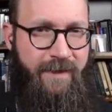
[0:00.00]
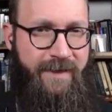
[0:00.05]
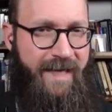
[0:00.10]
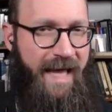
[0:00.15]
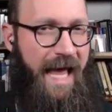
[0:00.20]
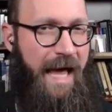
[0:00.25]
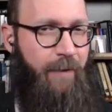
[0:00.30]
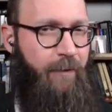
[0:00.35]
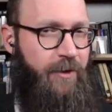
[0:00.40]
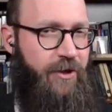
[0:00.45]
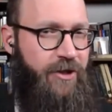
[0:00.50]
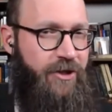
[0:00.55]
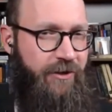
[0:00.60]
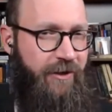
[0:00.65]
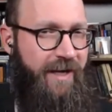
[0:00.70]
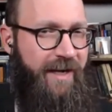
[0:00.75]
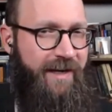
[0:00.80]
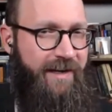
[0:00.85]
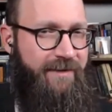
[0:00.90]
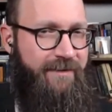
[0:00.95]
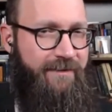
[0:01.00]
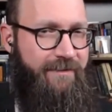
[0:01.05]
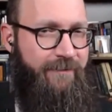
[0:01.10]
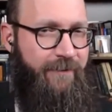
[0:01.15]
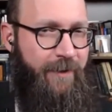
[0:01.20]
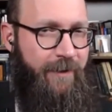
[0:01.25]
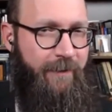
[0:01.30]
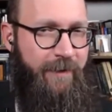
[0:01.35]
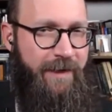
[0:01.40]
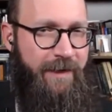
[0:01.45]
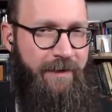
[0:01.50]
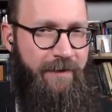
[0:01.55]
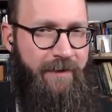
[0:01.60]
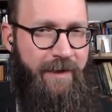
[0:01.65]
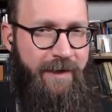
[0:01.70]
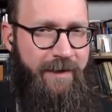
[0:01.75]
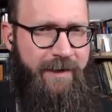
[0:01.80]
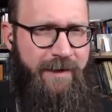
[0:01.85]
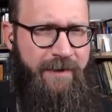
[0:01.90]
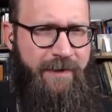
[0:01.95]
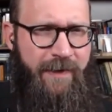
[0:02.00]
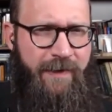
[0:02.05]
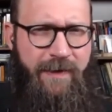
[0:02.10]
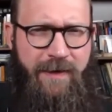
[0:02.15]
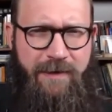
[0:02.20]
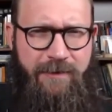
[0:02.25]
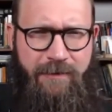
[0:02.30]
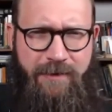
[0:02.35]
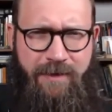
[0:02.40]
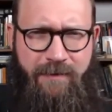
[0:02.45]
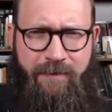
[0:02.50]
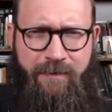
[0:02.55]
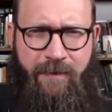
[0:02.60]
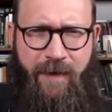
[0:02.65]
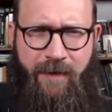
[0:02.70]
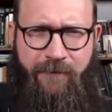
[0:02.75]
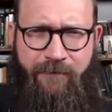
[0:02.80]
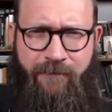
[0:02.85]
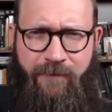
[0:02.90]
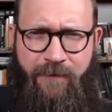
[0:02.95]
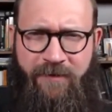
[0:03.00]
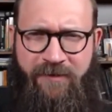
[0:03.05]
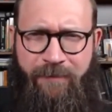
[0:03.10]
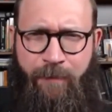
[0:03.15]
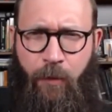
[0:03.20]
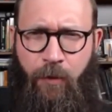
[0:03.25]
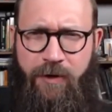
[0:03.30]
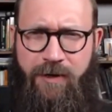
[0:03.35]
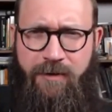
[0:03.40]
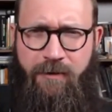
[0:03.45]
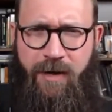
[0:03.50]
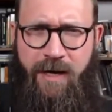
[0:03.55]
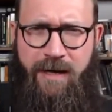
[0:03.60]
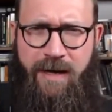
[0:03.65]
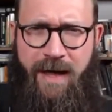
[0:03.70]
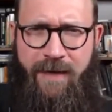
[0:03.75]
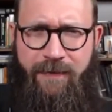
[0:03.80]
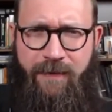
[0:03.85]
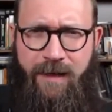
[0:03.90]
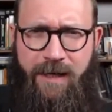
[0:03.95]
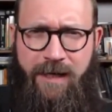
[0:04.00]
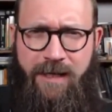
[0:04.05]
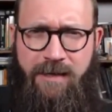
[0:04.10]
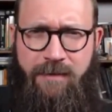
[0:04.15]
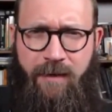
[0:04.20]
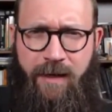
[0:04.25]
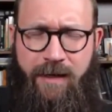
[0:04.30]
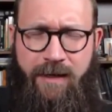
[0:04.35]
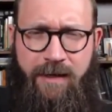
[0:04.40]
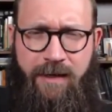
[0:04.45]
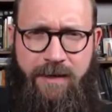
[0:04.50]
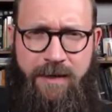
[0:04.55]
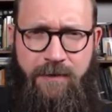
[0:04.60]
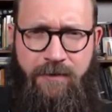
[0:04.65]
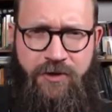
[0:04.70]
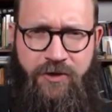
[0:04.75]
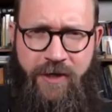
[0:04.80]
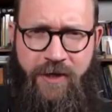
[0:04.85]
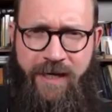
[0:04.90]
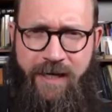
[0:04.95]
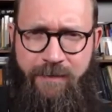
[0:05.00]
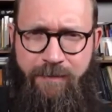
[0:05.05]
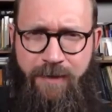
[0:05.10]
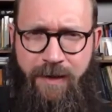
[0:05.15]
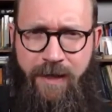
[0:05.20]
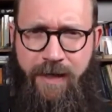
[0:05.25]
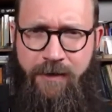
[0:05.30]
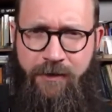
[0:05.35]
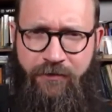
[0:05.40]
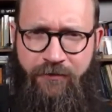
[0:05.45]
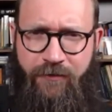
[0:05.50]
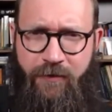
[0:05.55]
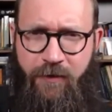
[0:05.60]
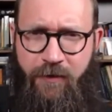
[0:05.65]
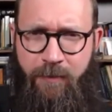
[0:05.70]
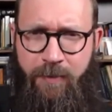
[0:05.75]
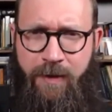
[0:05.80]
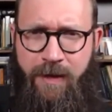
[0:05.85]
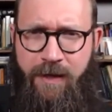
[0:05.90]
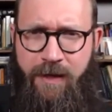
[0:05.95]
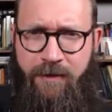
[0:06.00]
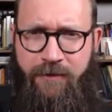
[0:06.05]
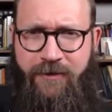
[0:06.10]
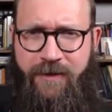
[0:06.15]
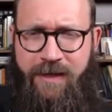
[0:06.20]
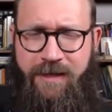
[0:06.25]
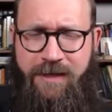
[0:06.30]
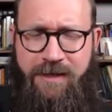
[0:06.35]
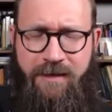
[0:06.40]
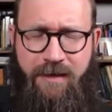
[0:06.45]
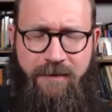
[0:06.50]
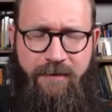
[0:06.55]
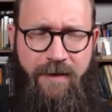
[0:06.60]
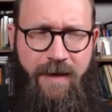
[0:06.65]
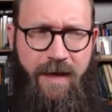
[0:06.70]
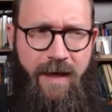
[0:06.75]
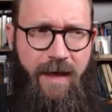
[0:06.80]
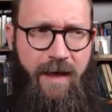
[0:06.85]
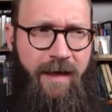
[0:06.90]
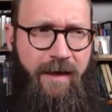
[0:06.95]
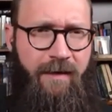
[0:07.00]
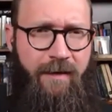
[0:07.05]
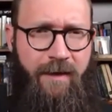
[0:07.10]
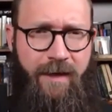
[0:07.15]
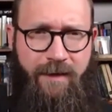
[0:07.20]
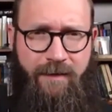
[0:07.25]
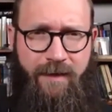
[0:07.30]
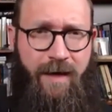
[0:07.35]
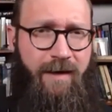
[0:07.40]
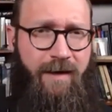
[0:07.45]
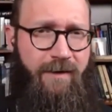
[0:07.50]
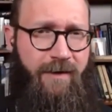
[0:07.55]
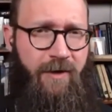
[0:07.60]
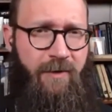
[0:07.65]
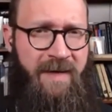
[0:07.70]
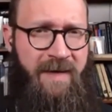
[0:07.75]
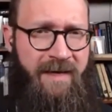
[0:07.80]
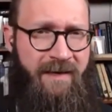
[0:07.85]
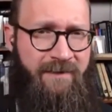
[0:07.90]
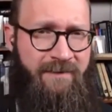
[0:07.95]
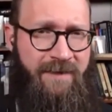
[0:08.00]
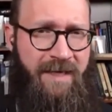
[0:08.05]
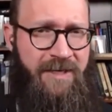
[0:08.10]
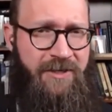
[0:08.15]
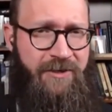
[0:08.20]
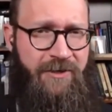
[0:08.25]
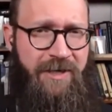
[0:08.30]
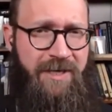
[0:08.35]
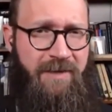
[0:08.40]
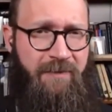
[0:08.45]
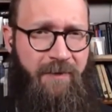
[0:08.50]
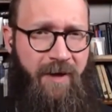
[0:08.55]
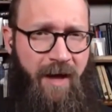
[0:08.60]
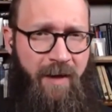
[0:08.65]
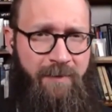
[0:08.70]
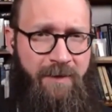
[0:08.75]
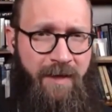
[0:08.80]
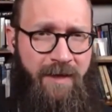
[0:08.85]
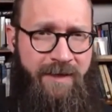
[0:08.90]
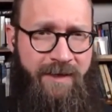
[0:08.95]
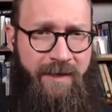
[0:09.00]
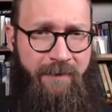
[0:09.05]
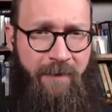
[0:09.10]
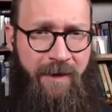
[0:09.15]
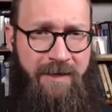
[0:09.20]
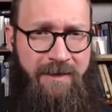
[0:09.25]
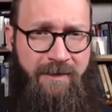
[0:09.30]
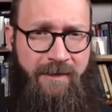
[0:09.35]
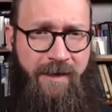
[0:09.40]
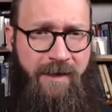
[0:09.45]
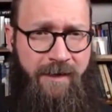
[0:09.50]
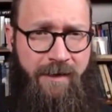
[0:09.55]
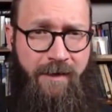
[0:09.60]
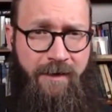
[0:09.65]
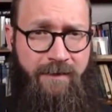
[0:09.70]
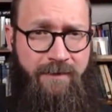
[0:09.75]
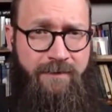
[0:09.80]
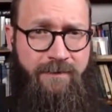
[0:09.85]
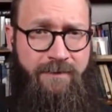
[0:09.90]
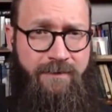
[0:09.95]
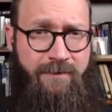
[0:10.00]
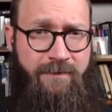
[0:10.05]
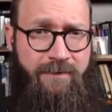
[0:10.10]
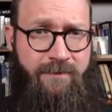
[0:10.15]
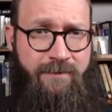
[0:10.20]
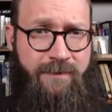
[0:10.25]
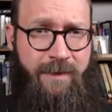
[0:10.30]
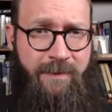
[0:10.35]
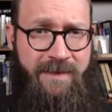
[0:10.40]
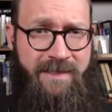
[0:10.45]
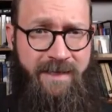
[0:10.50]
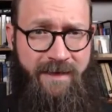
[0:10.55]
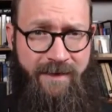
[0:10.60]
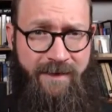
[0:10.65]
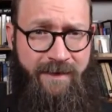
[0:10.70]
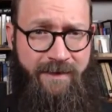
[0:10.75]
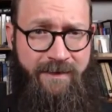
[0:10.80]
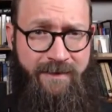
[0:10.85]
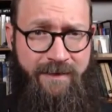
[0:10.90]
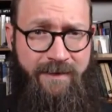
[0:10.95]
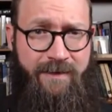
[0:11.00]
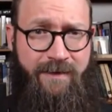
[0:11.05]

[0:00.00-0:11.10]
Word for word: like I would trade, you know, like uh, the thing they do is like sports, right? Athletics, like uh, you trade players for other players to get stuff. Like I don't know, man. I'd trade some Kabbalah to get Meister Eckhart. Let me tell you.